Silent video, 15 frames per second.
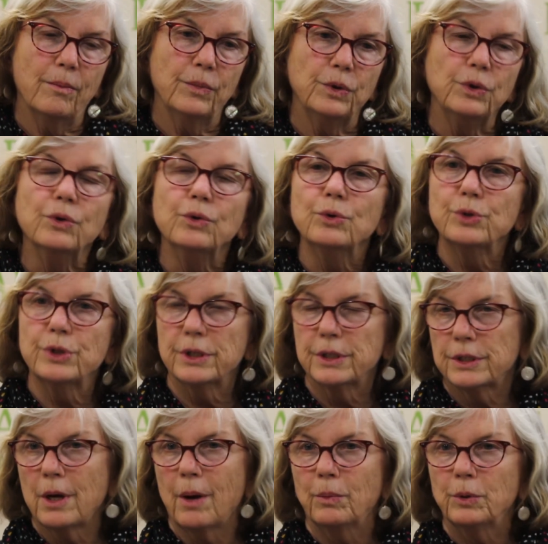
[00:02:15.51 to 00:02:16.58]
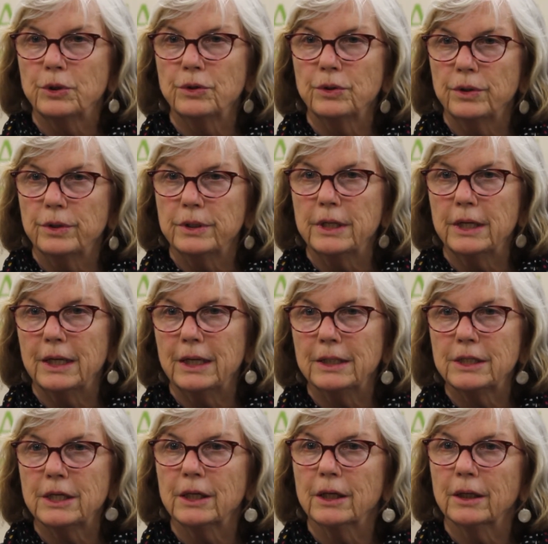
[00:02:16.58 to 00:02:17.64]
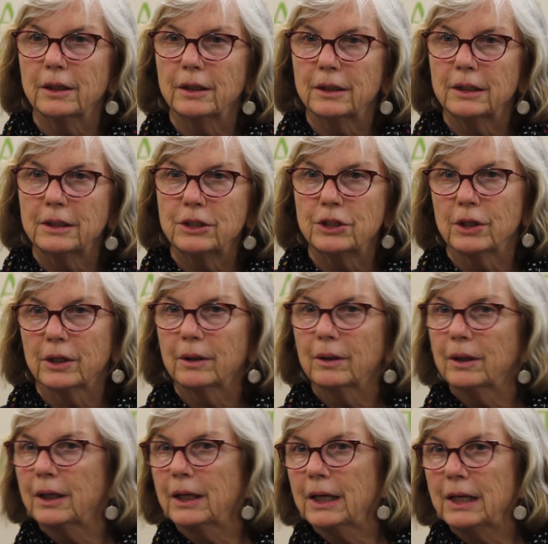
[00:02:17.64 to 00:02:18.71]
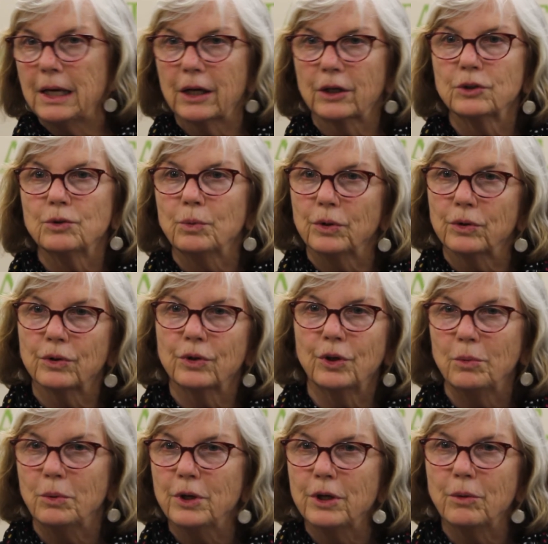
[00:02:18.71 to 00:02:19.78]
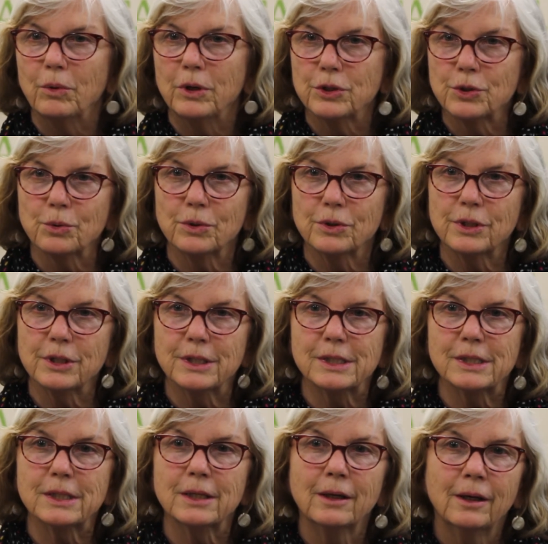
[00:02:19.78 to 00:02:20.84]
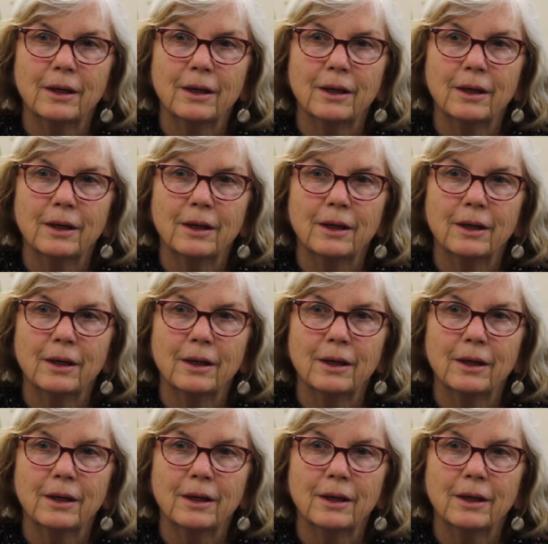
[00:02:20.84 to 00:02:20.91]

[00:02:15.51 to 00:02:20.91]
use this opportunity to connect with community resources.